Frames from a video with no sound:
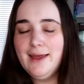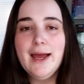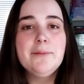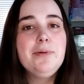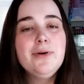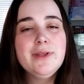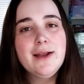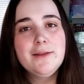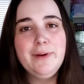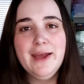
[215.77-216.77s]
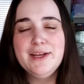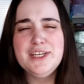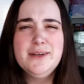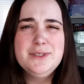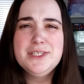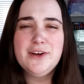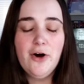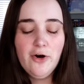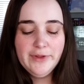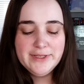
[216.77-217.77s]
I pulled it out of the package and it was just
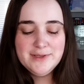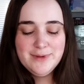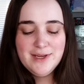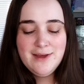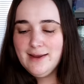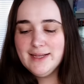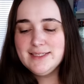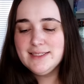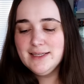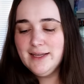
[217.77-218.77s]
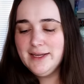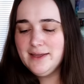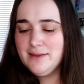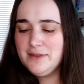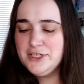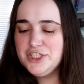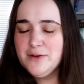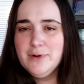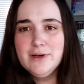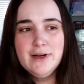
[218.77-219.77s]
calling to me. It's like the
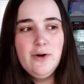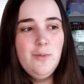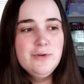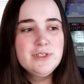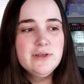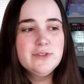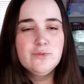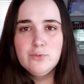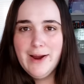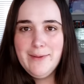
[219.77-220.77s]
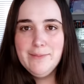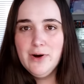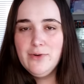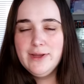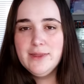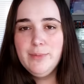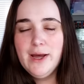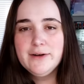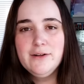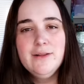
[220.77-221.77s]
shimmer almost looks rainbow in the
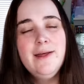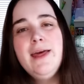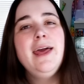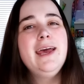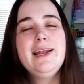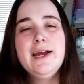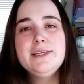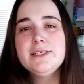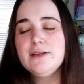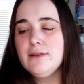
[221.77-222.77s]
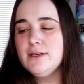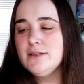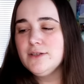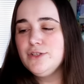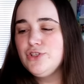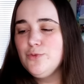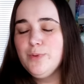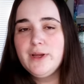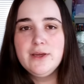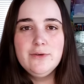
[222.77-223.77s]
bottle. And I just thought this looked
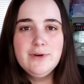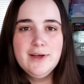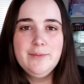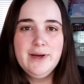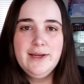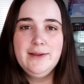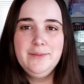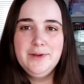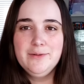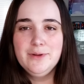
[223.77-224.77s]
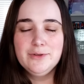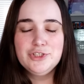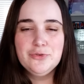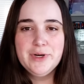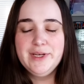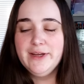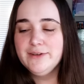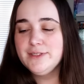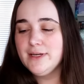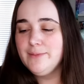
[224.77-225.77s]
super cute on my, you know, little shorty
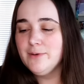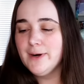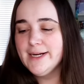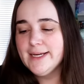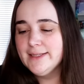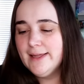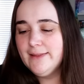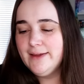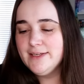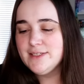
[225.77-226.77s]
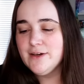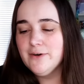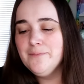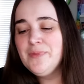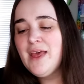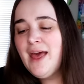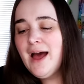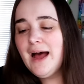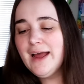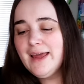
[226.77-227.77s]
nails that I've been rocking lately. So
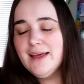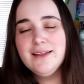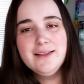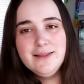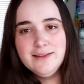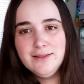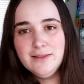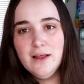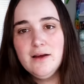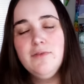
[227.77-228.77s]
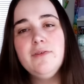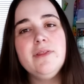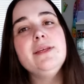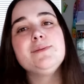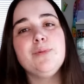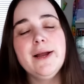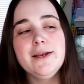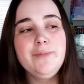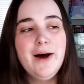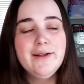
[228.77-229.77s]
I love this
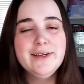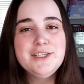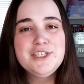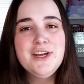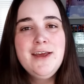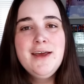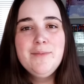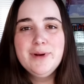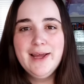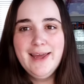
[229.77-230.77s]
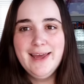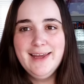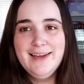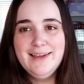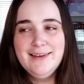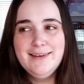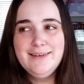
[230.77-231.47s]
brand polish, but I hate